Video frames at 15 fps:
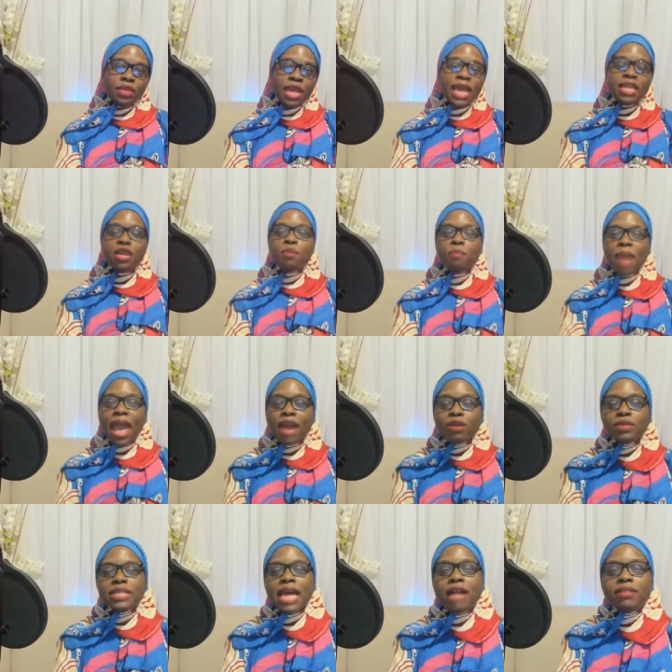And the
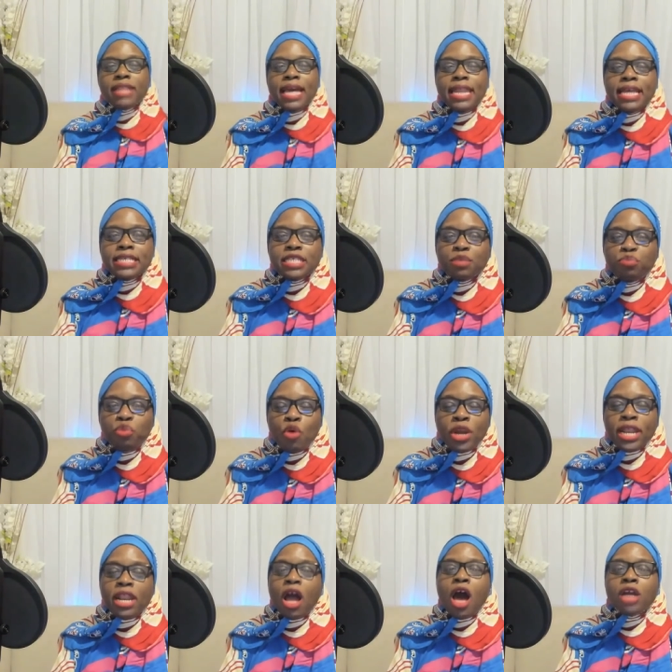maggles out there that support
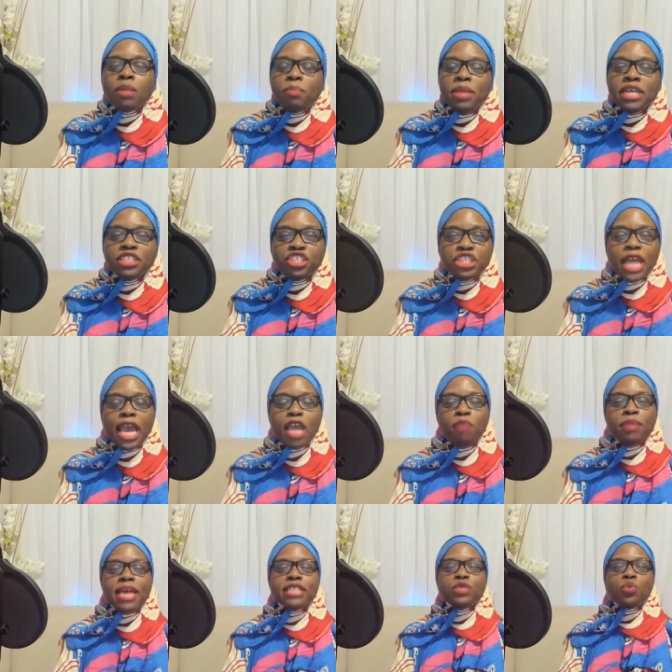it ought to be
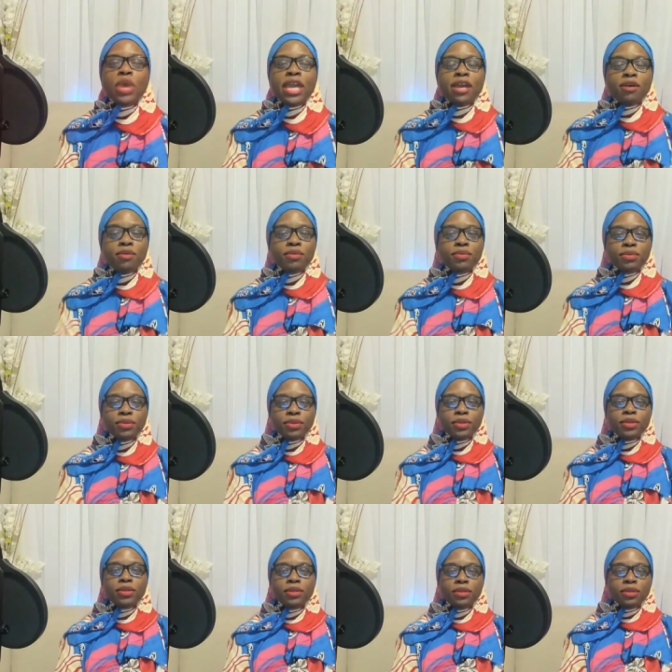ashamed as well.
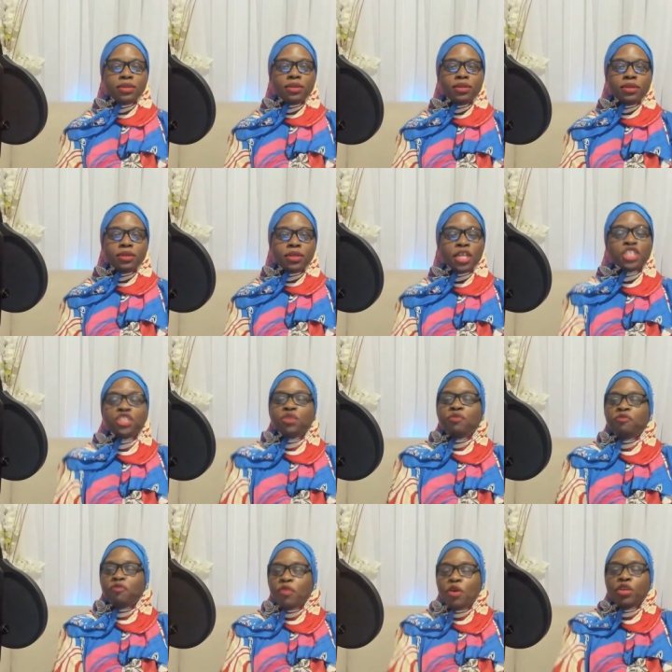Cause you
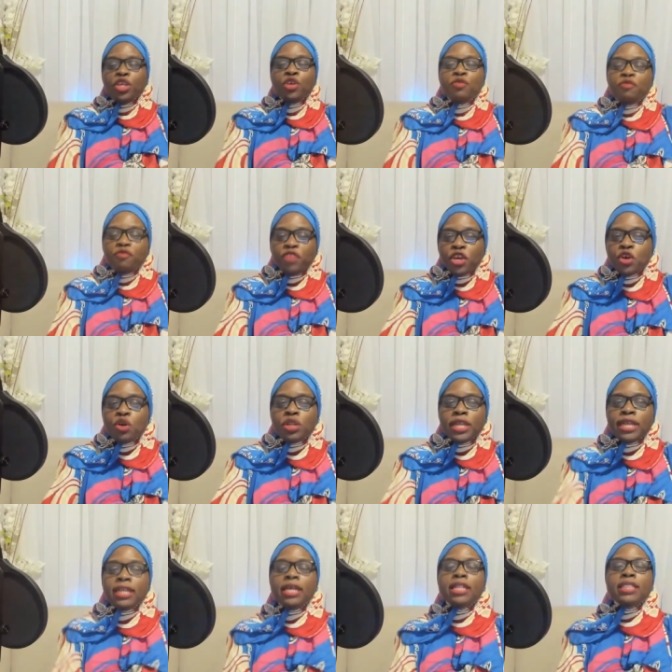fu- you
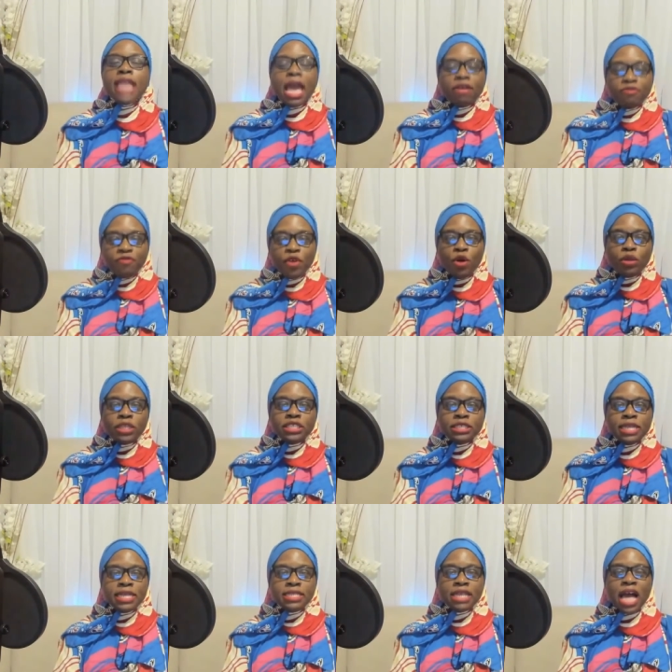fueling that
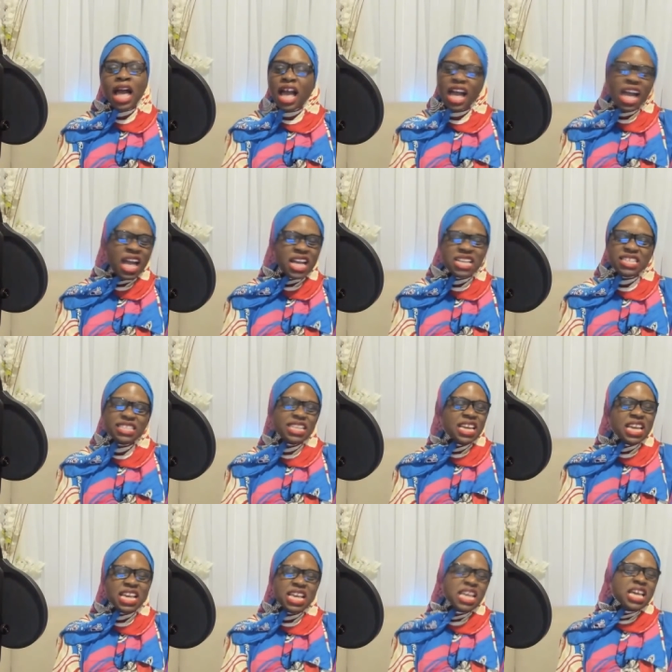foolishness. Uh-uh,
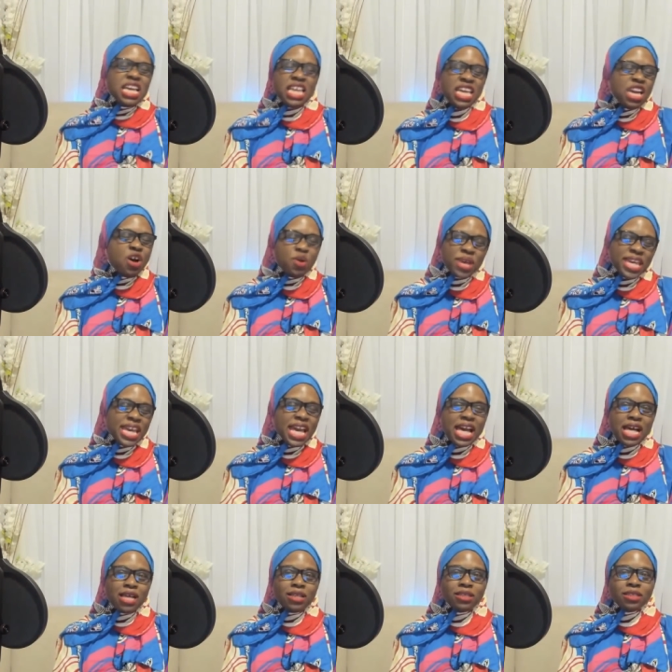see, he don't
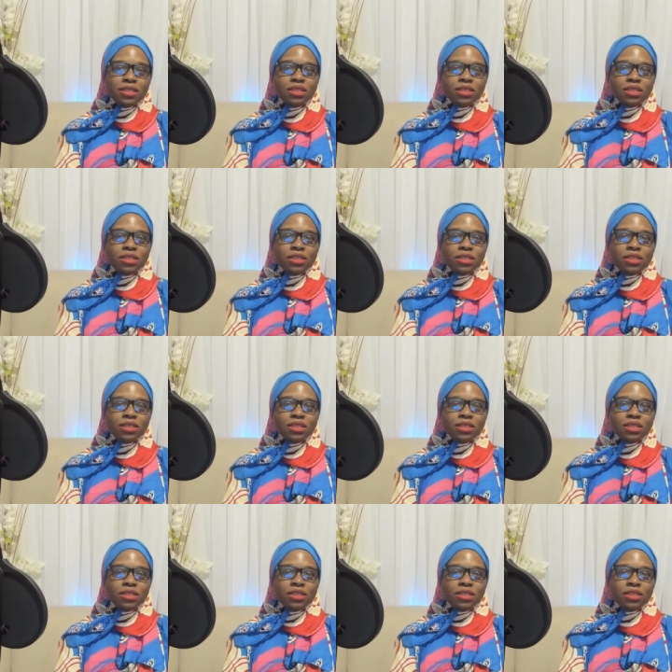care.